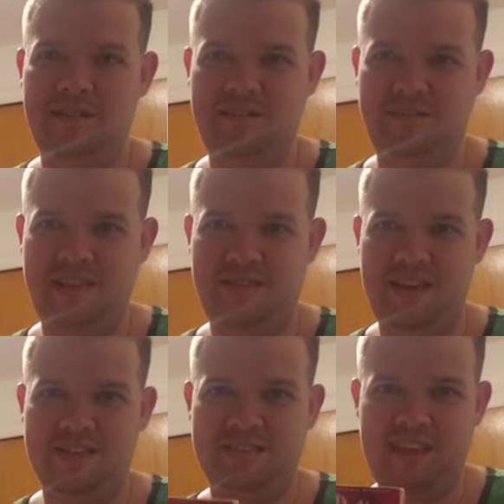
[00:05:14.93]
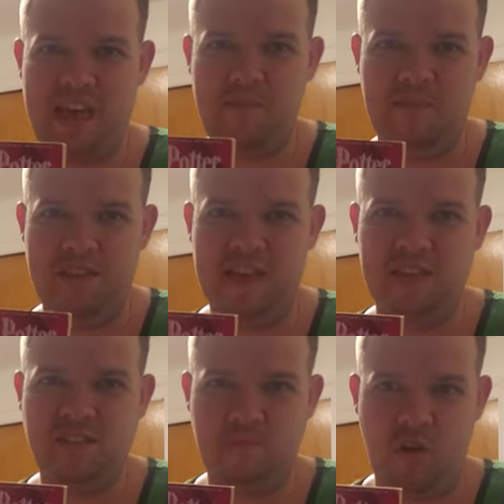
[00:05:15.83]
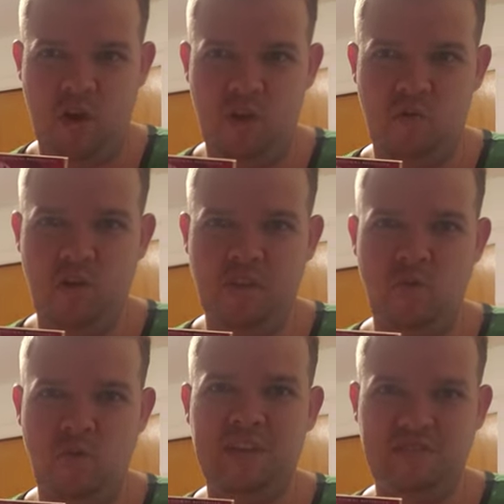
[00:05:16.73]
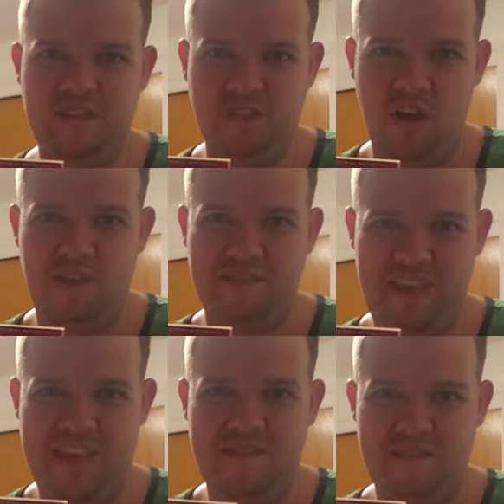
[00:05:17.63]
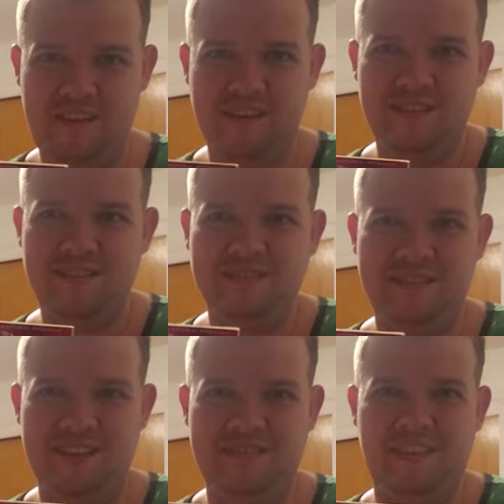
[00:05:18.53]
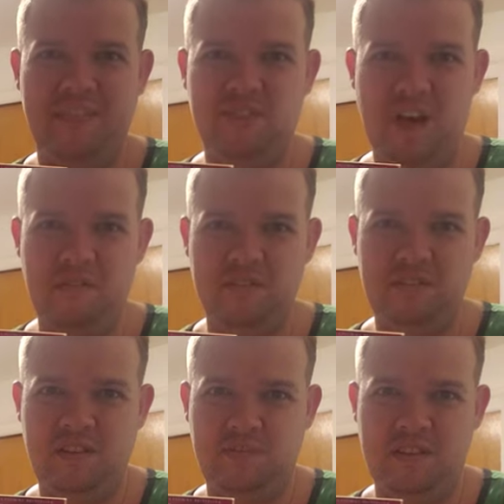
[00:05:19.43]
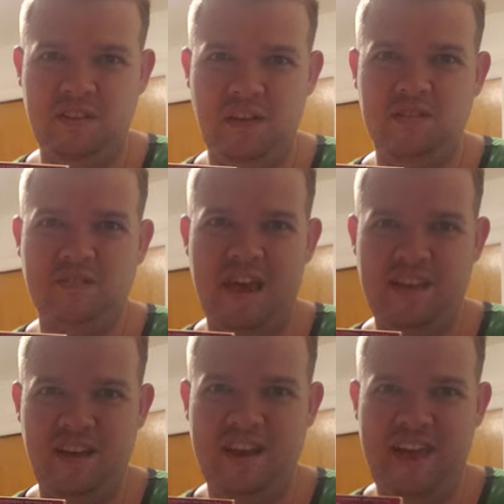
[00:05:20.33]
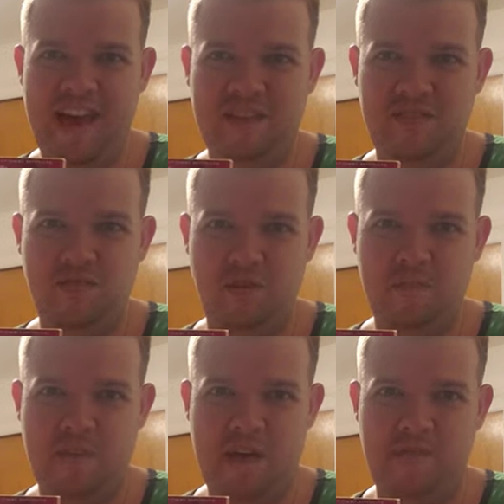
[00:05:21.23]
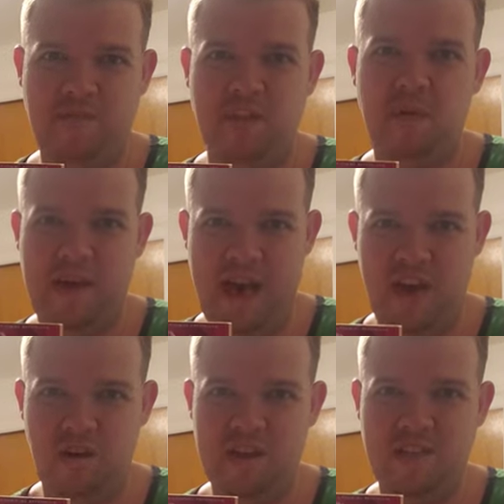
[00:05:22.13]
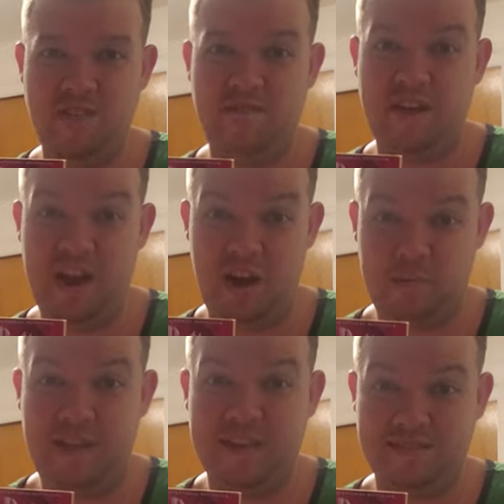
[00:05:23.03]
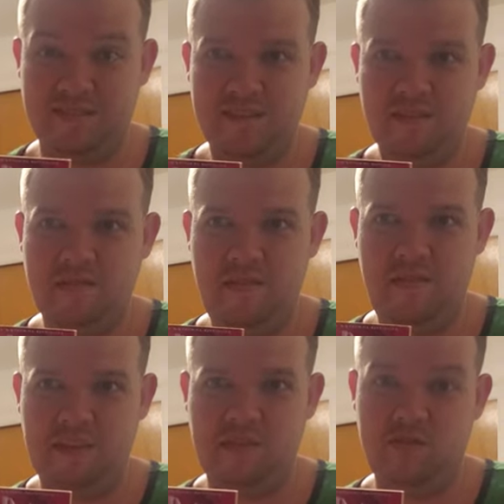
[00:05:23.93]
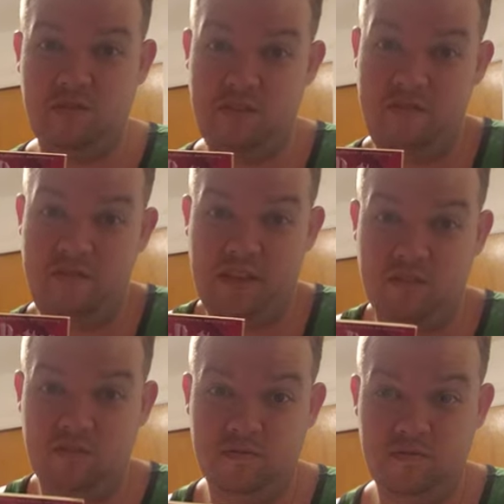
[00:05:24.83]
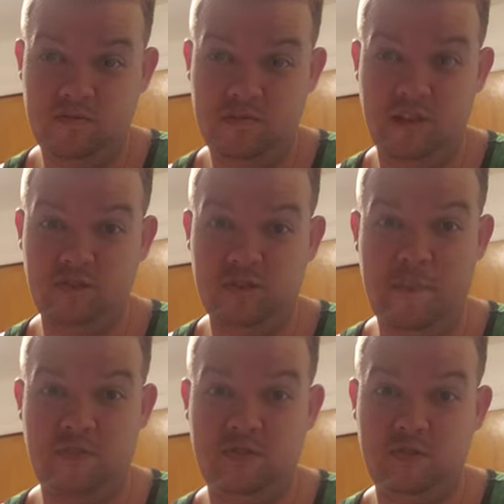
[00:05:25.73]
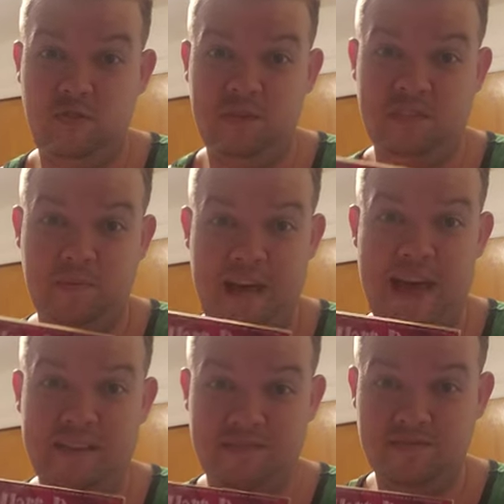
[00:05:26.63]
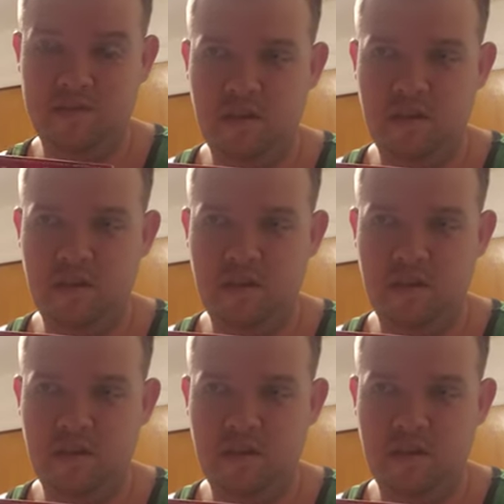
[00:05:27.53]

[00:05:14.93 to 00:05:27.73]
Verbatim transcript: and then they escape and head to the burrow where the Weasleys all live. And then they travel to this place called Diagon Alley by Floo Powder in the fireplace. And they go, they go, they go shopping for school supplies.